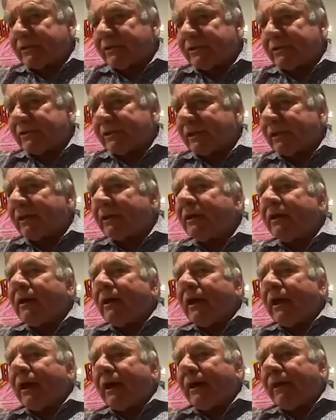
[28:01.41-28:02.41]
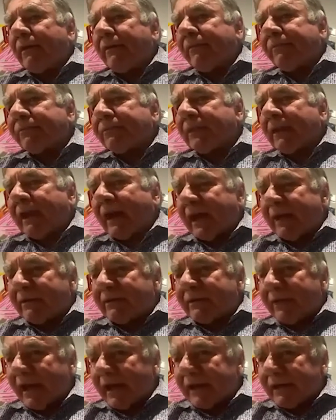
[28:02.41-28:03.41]
using
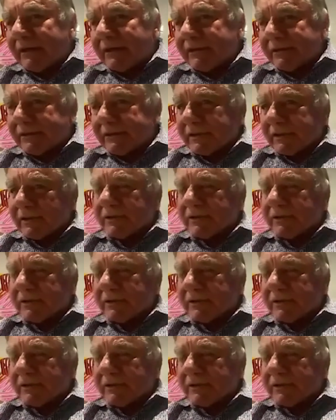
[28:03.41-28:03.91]
antagonists.